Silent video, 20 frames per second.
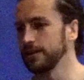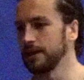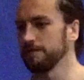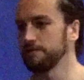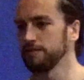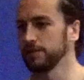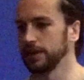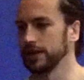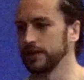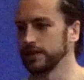
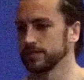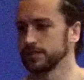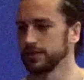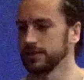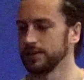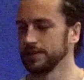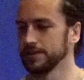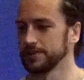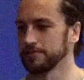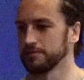definitely, it's
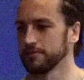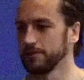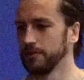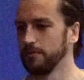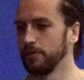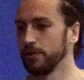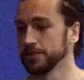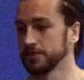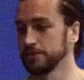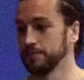a real
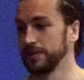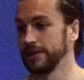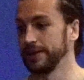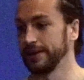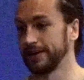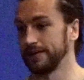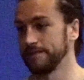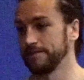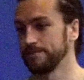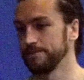
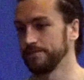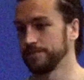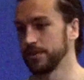possibility.